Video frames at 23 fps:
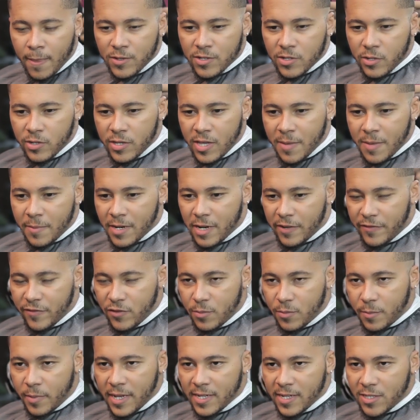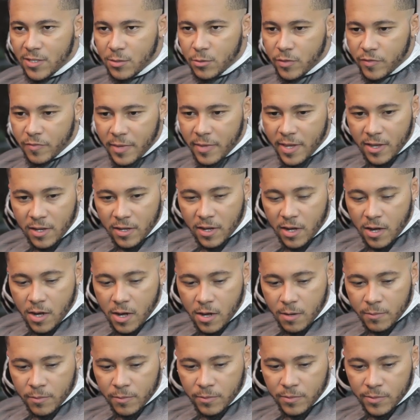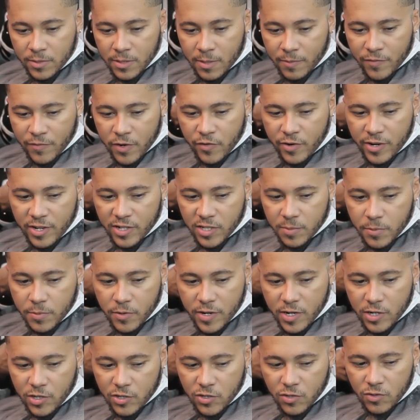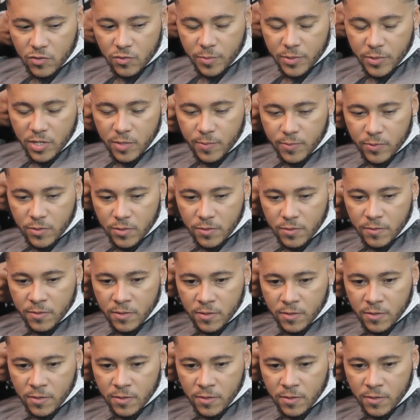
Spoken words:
So yeah, man, I feel blessed to have met some very inspirational people.